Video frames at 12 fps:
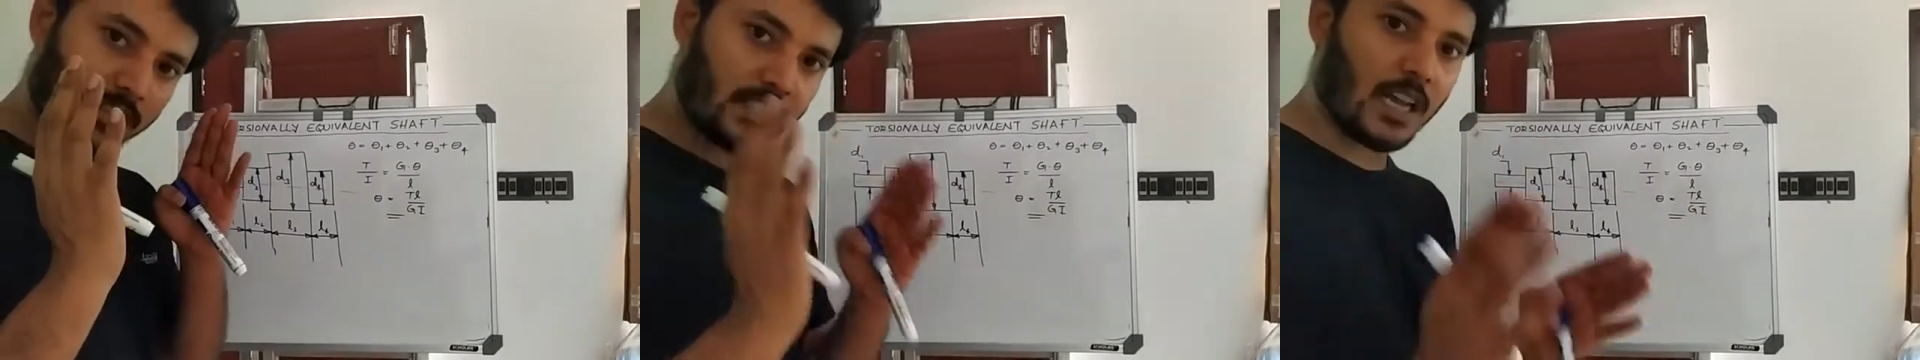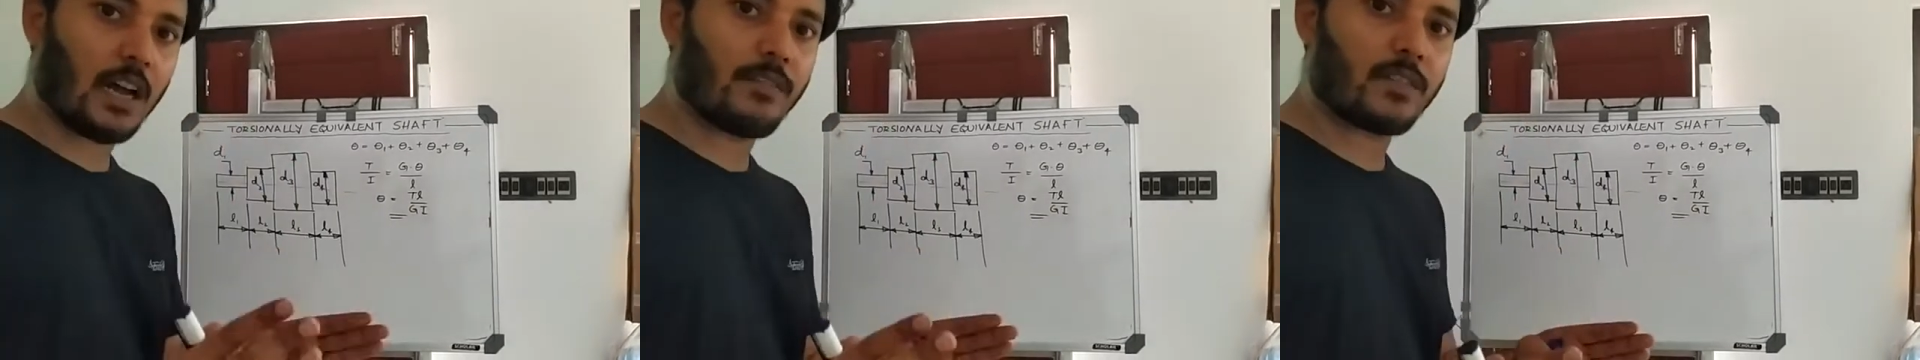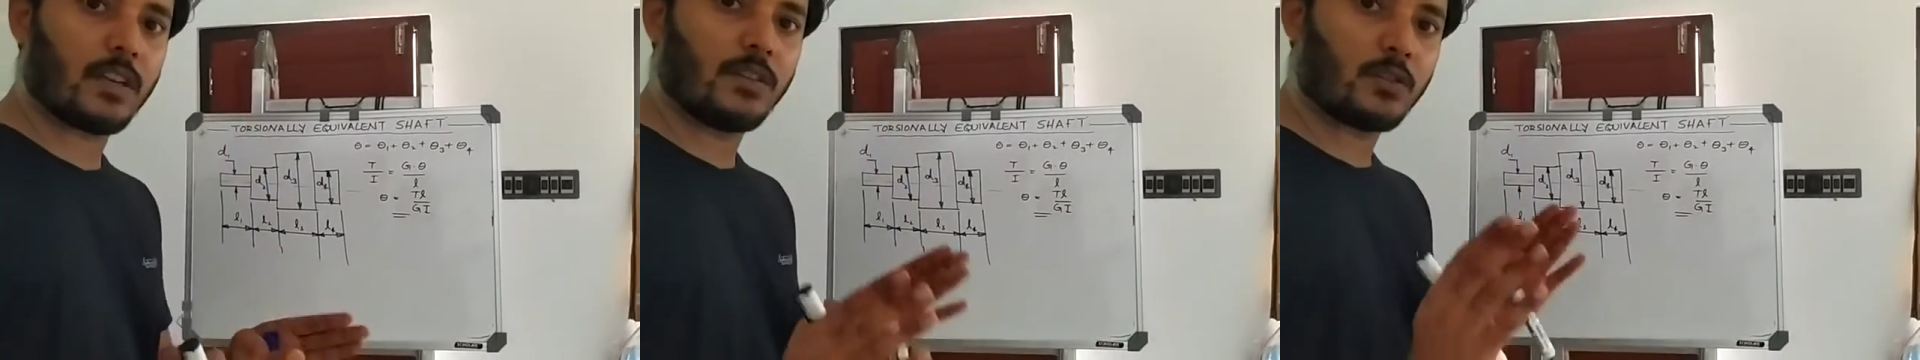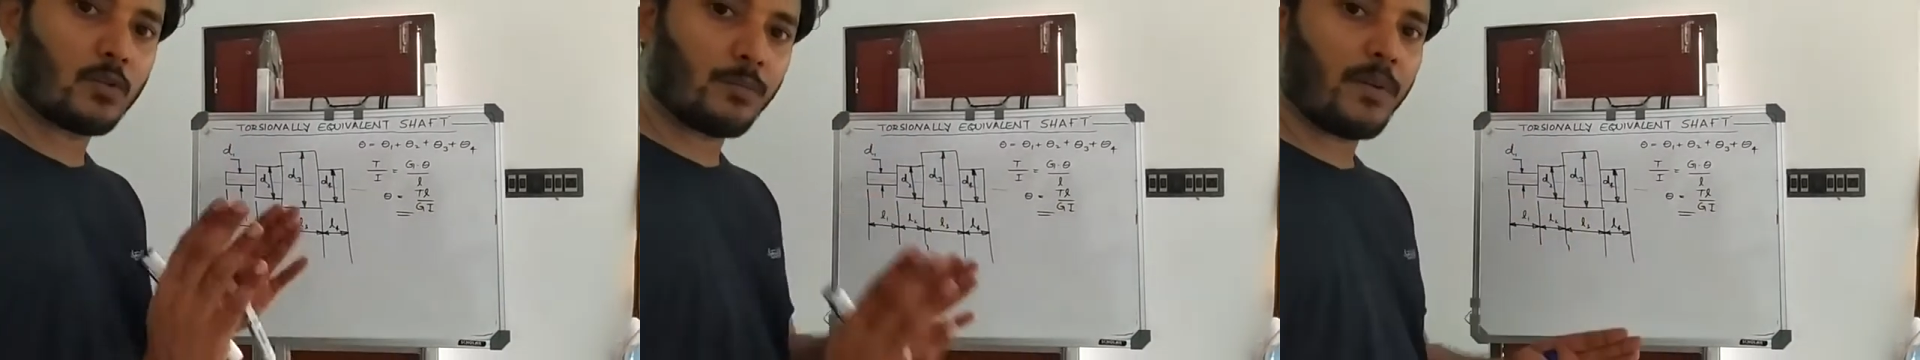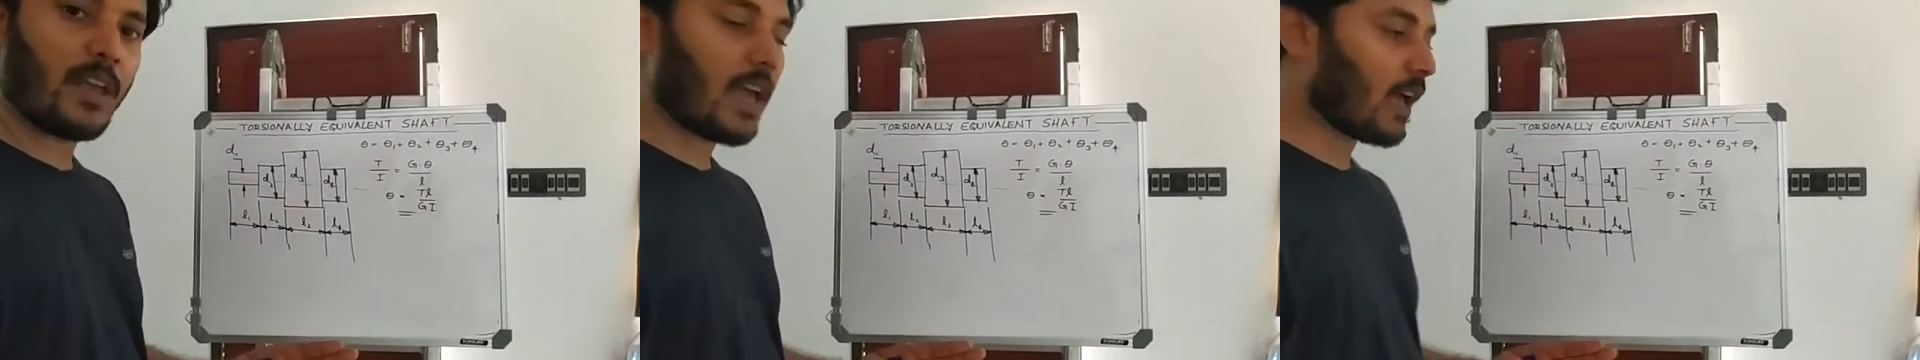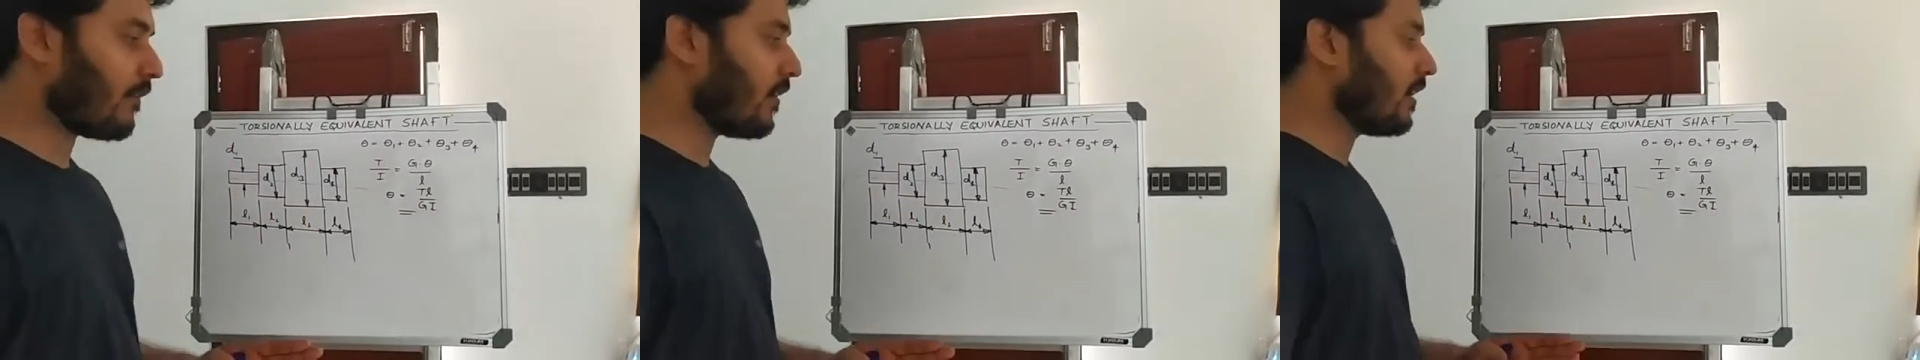shaft should be
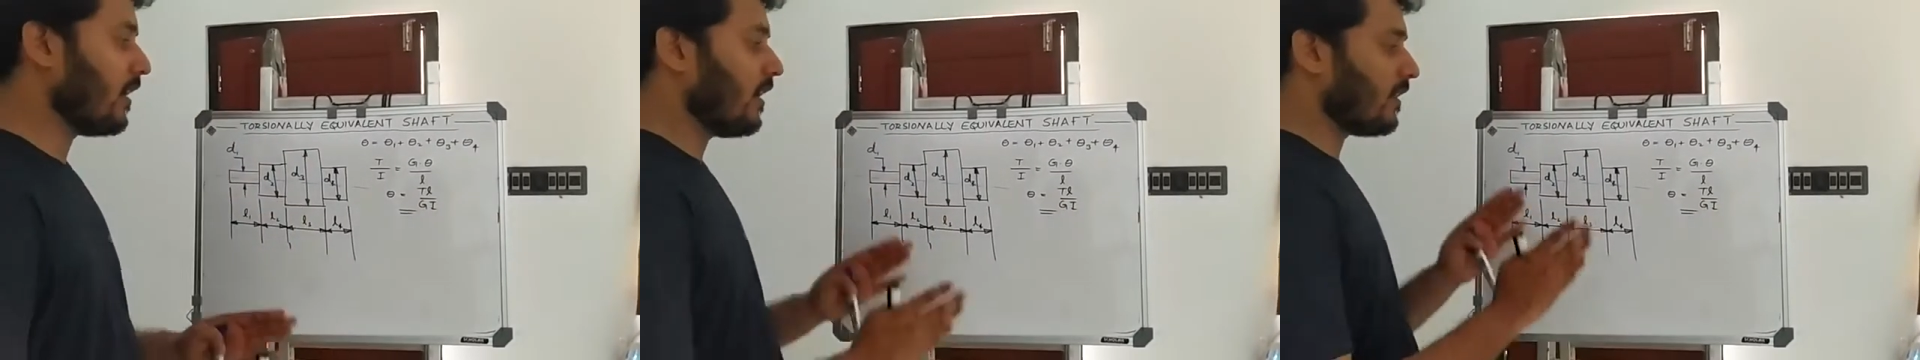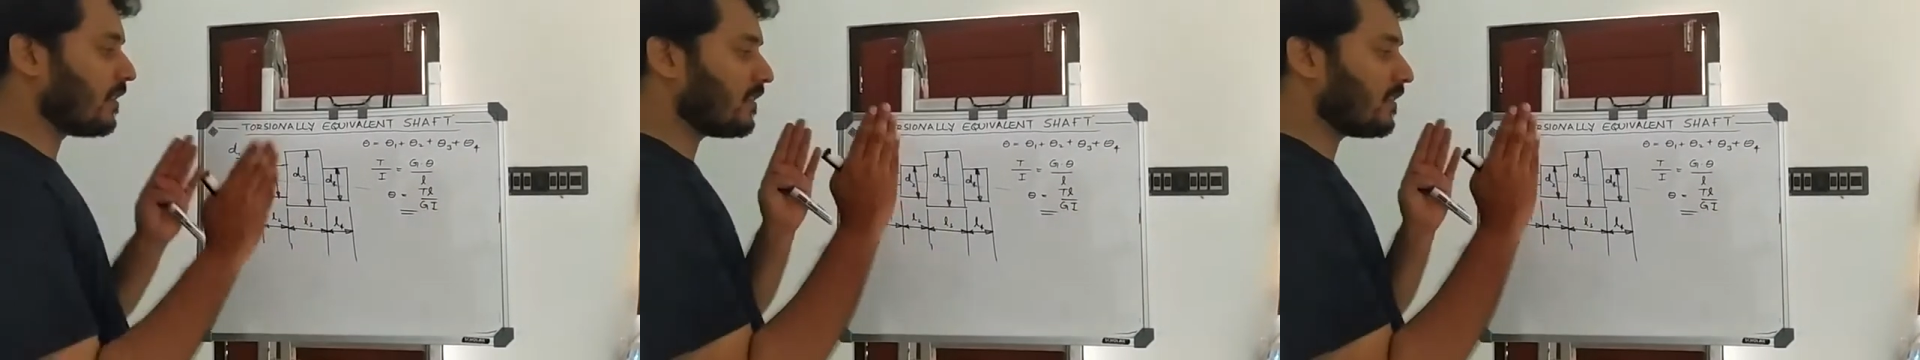having